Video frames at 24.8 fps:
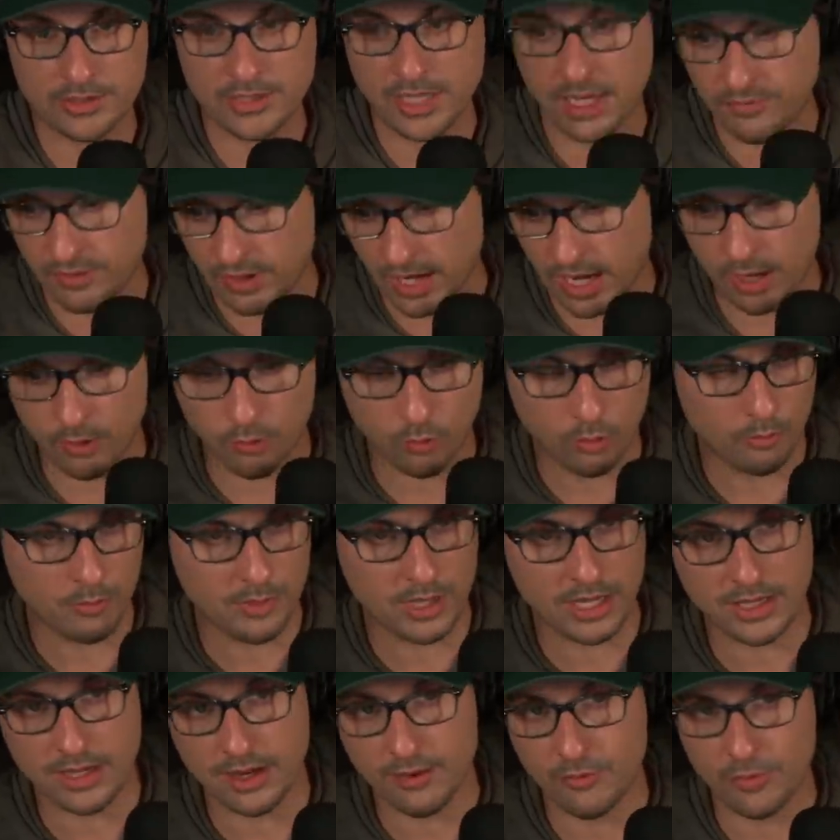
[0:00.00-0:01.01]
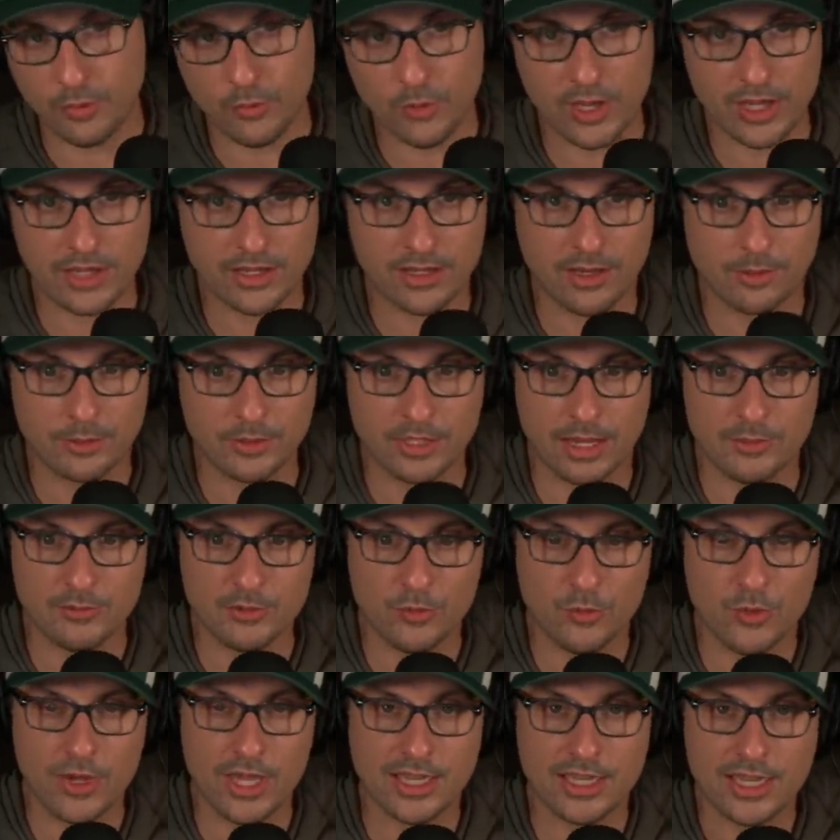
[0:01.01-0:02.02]
Dave and I will meet every week, a couple times
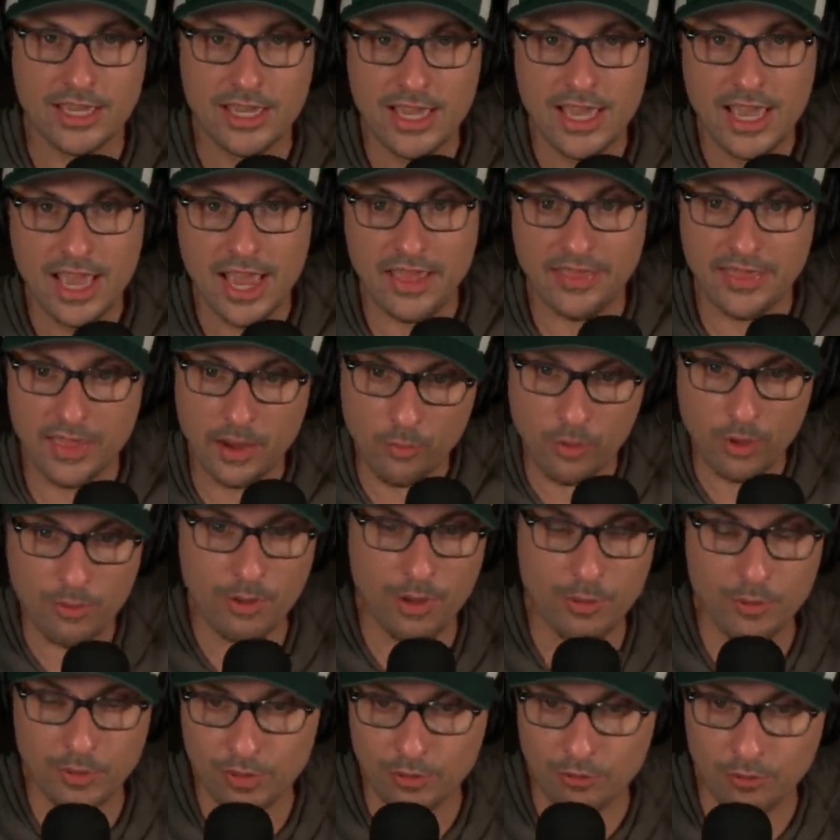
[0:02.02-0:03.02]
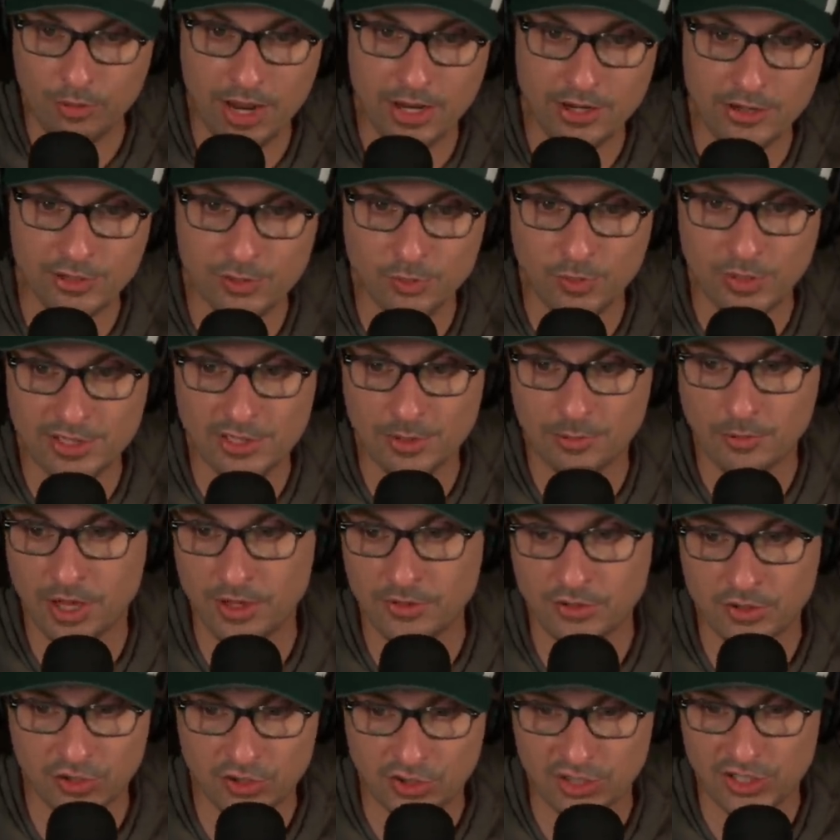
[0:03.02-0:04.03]
a week, and then we meet with the writers once a
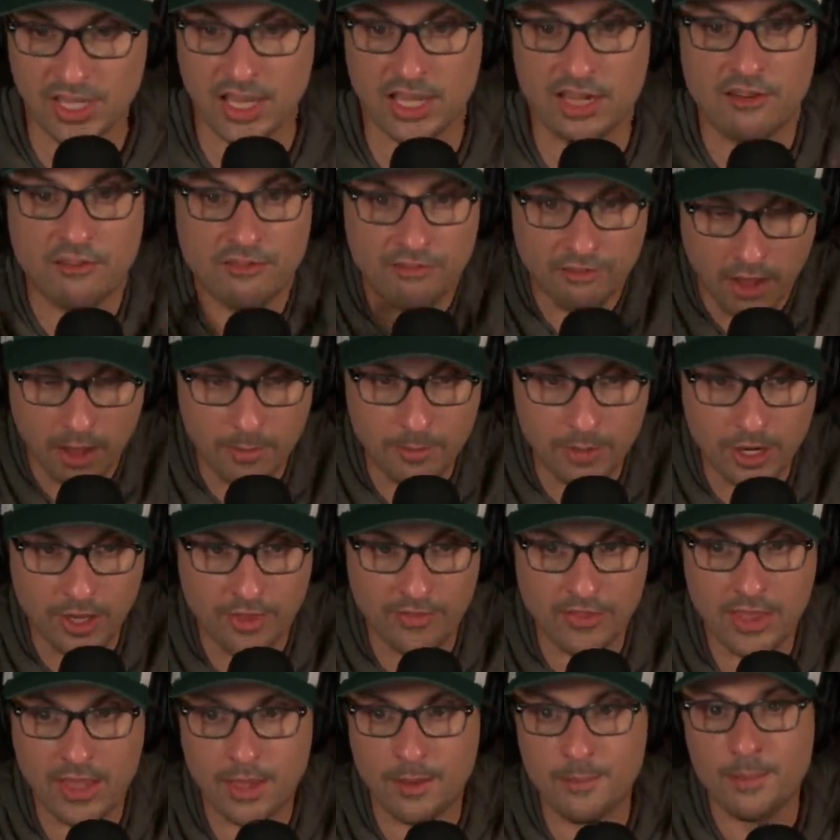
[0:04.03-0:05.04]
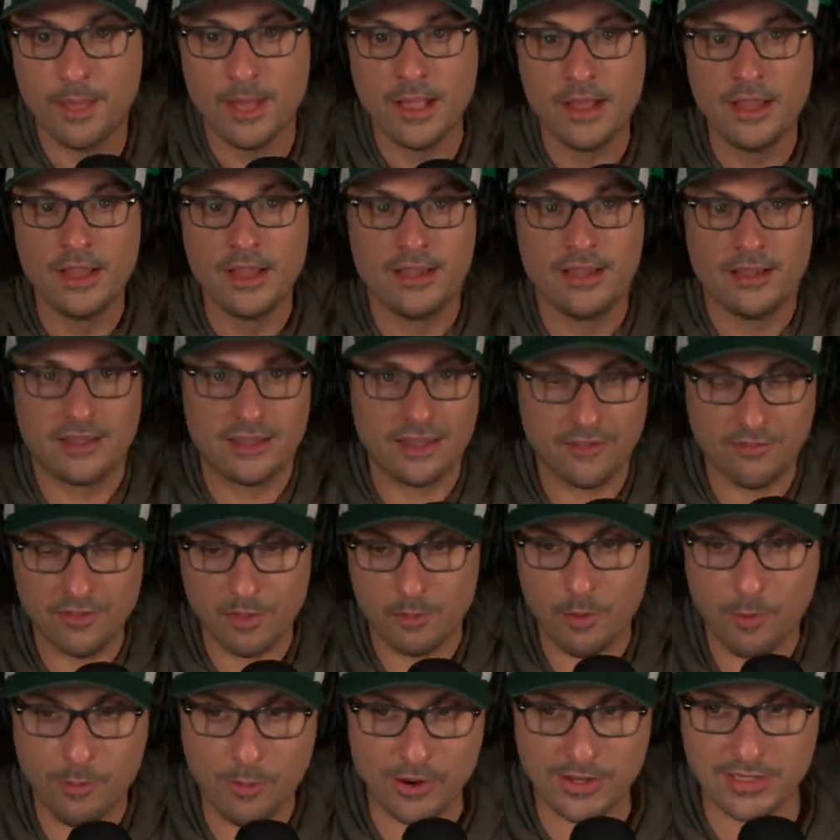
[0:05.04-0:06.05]
month to just kind of vomit on them, give
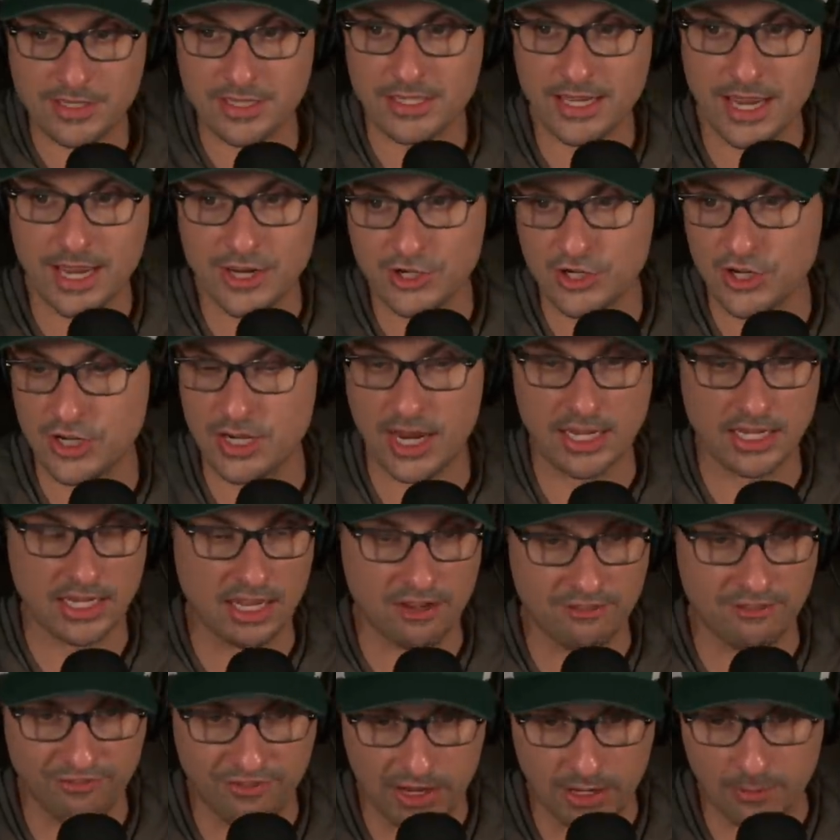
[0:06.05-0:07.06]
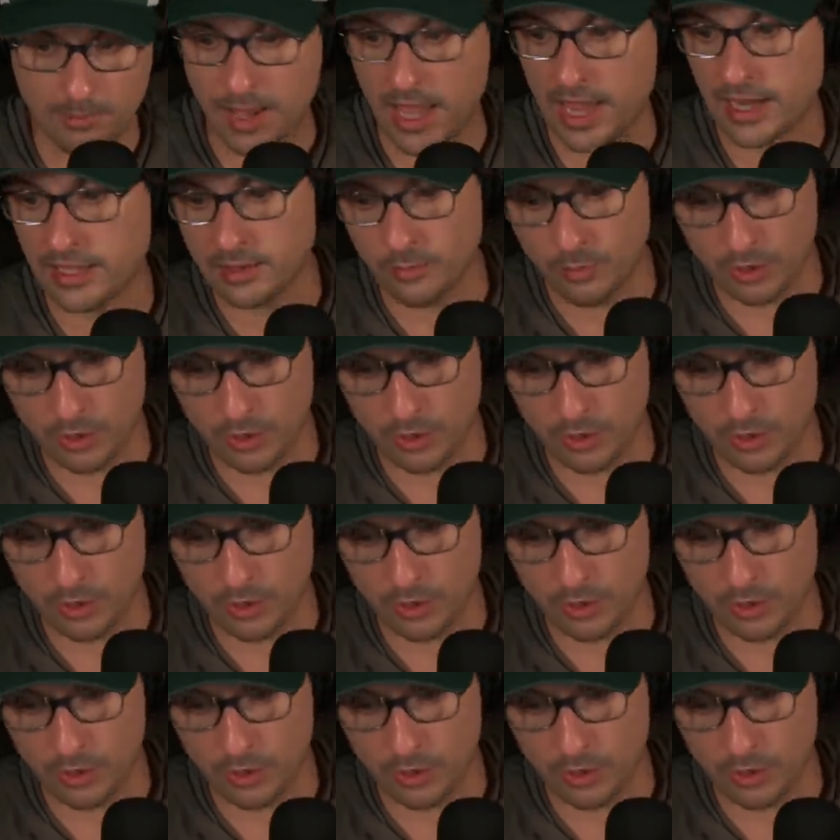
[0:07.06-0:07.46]
them a presentation, and get feedback.